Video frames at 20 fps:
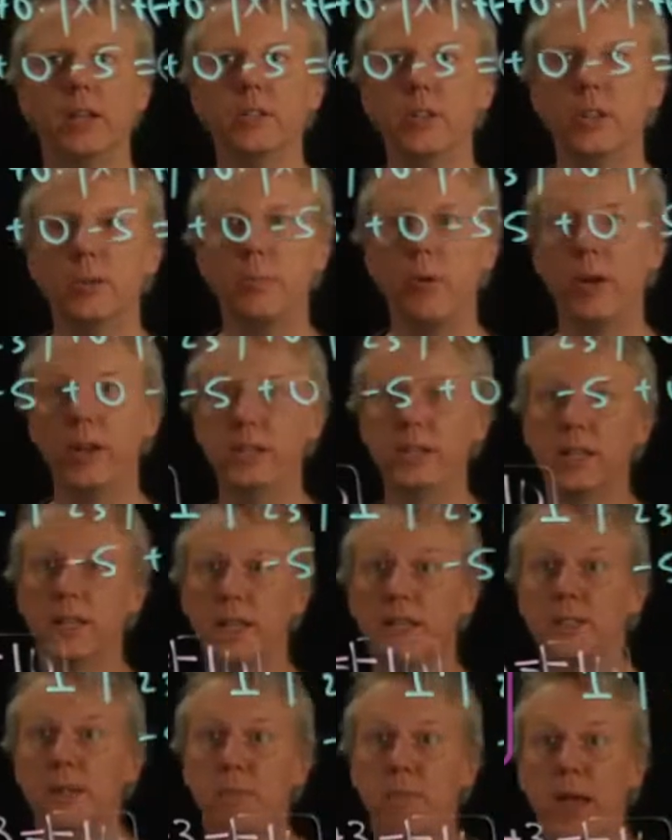So the point is, it
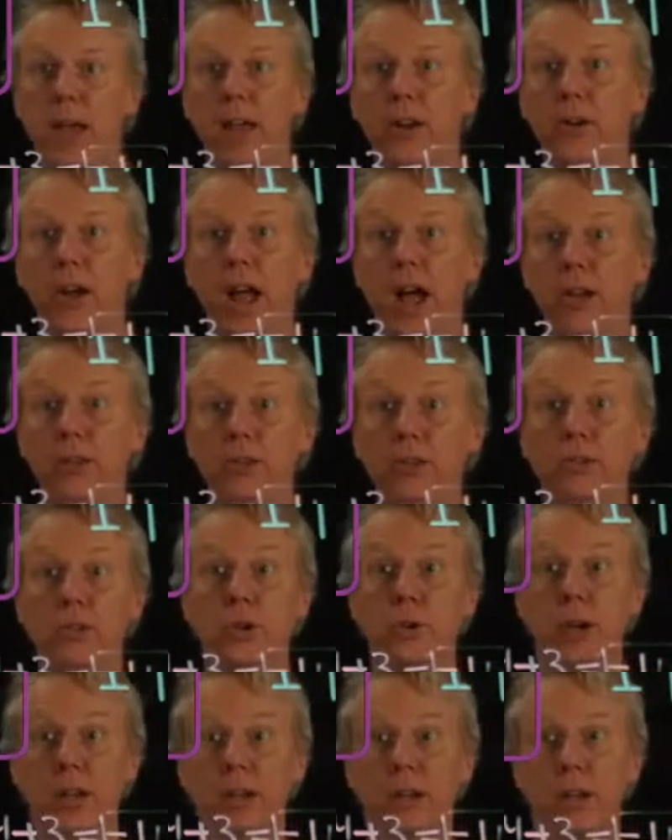doesn't matter how you
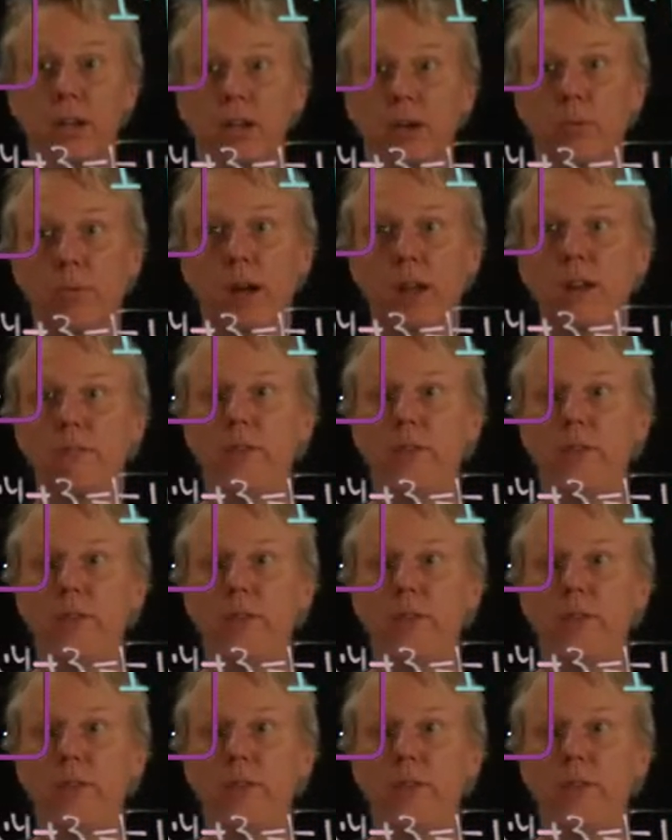do it, right?